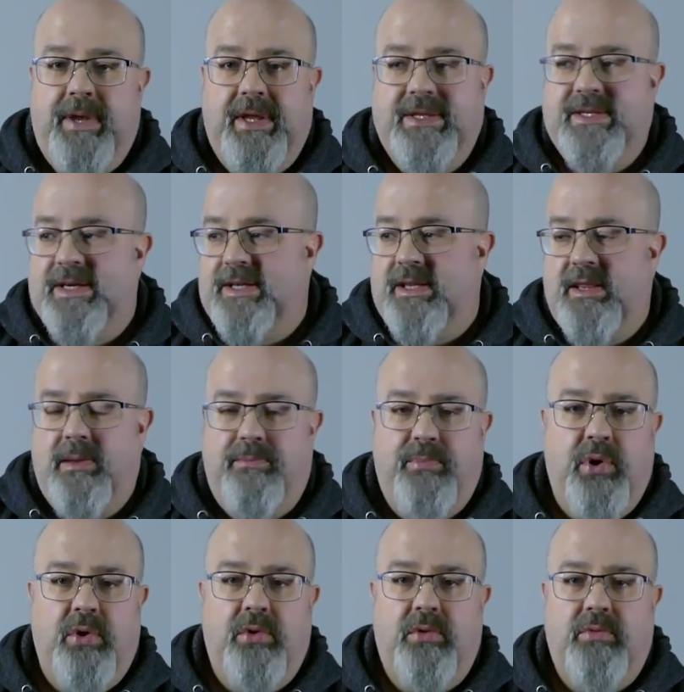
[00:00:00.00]
Take it in the
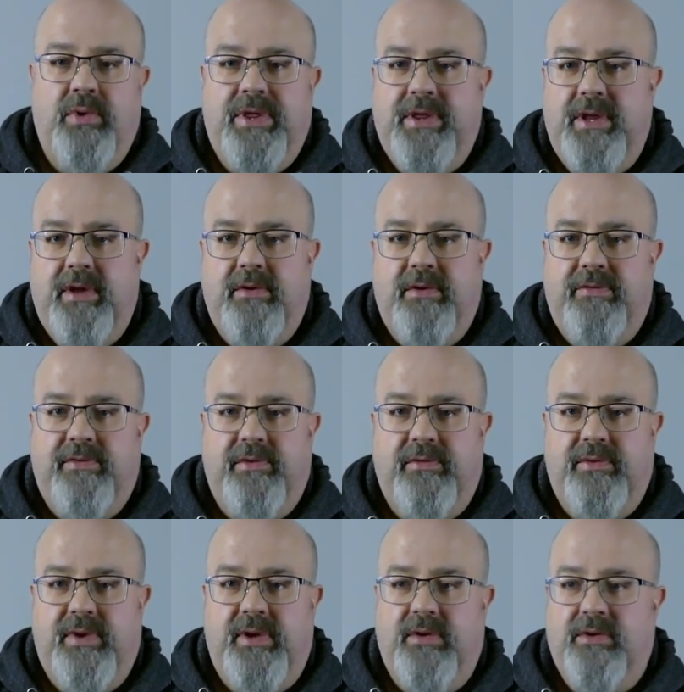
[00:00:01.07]
pool with you if you
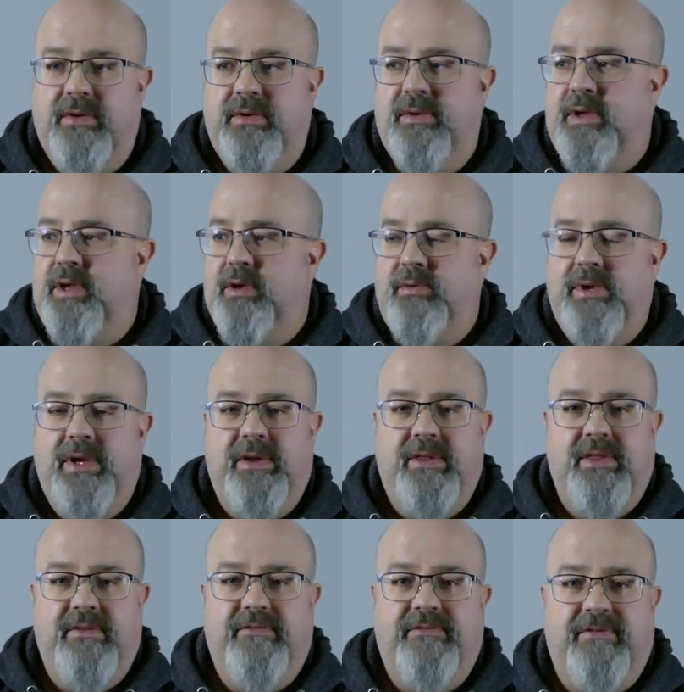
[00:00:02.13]
and your
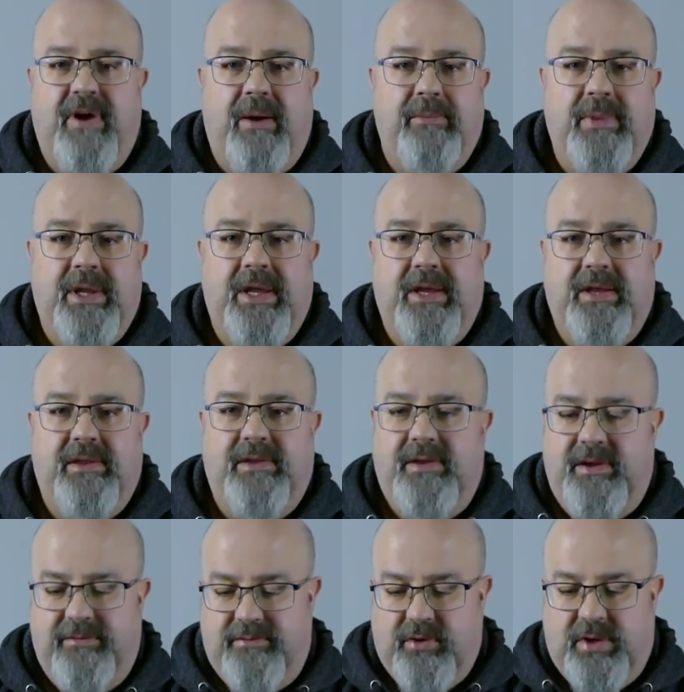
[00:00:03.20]
family,
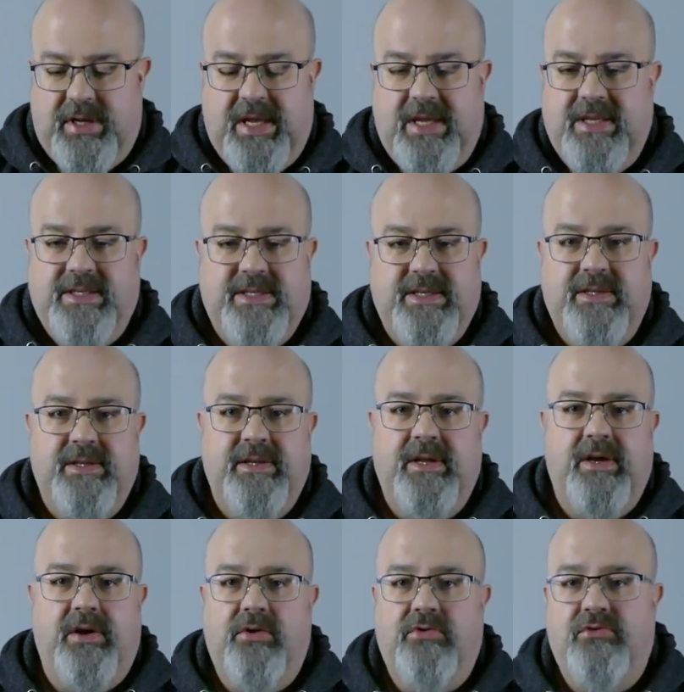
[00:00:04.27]
you've got kids and
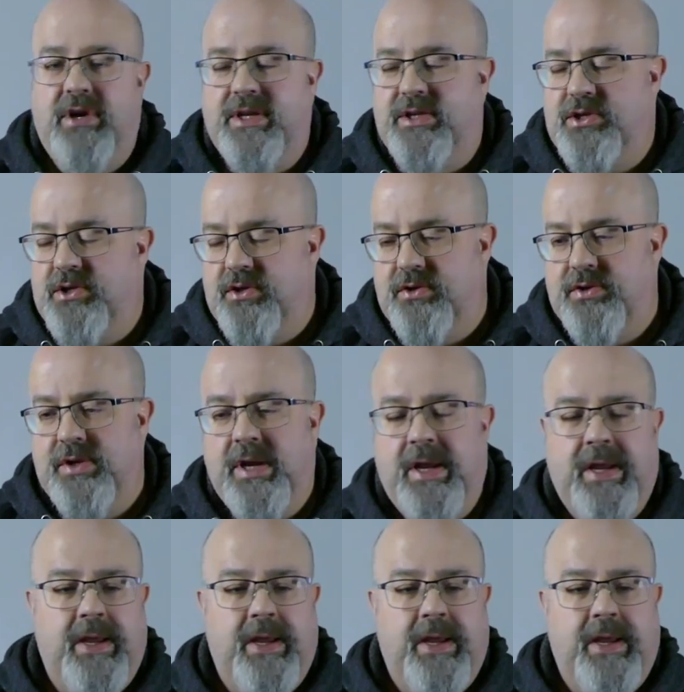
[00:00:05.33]
grandchildren,